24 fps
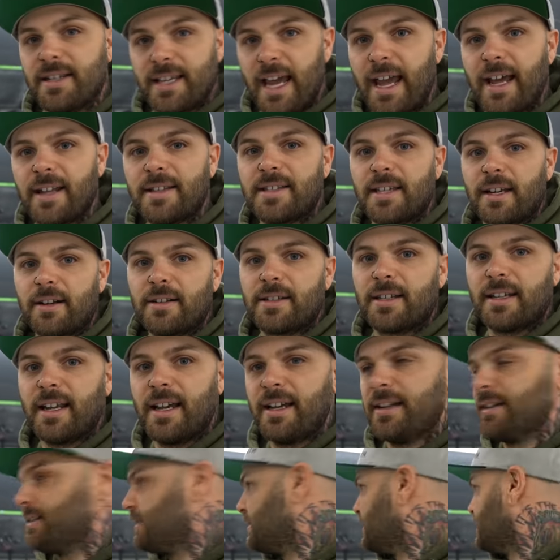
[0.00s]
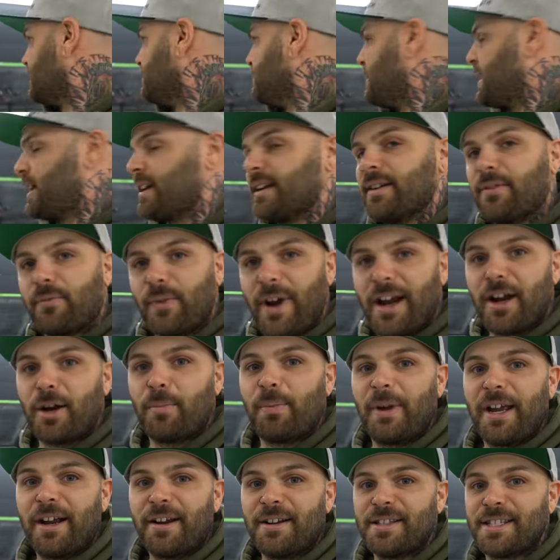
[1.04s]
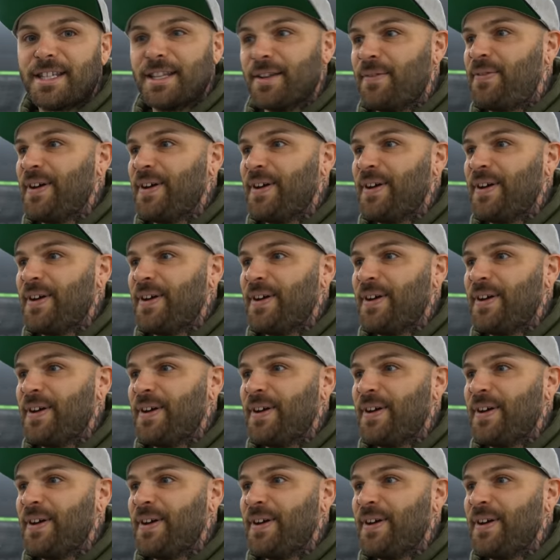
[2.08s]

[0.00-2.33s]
Dan's here today, making a rare appearance in the